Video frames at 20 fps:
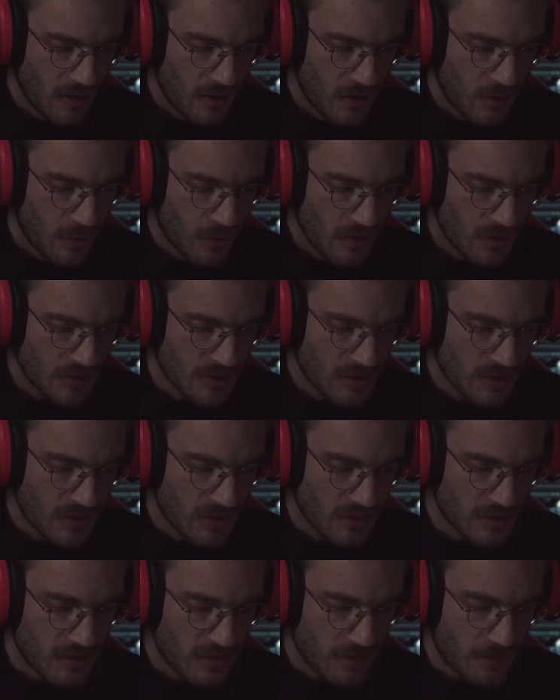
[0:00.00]

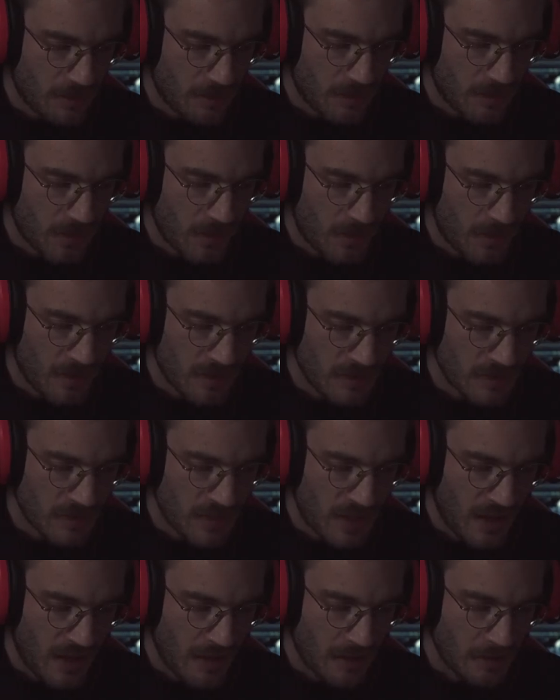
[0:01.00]
Gorister's on his
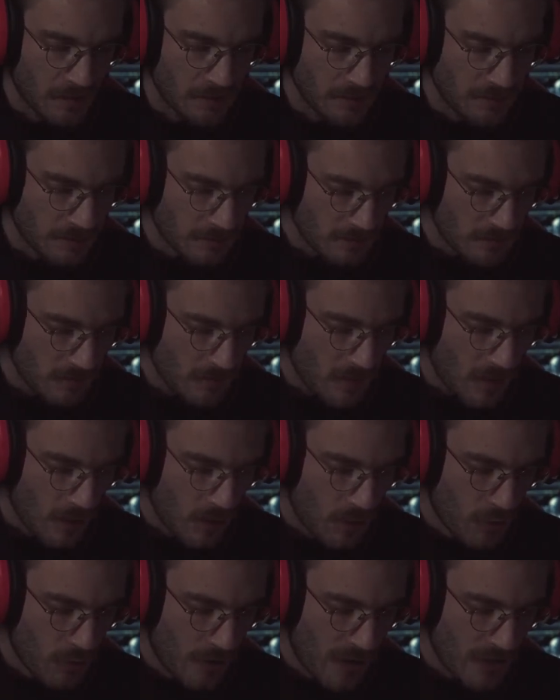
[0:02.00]
side,
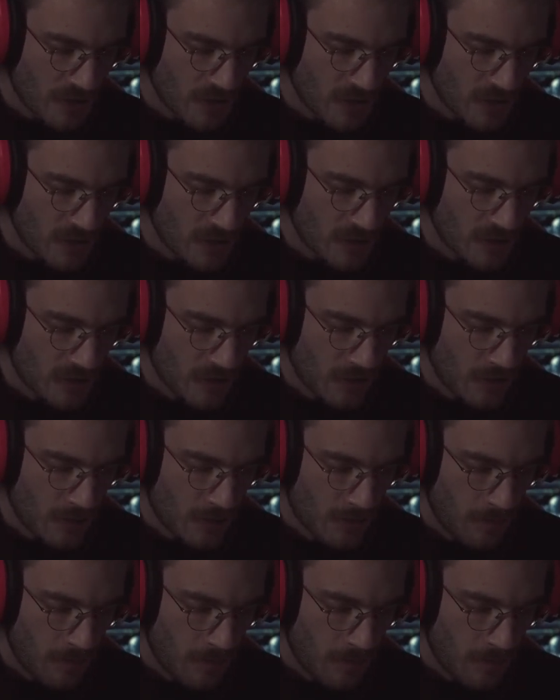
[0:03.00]
thrashing snow.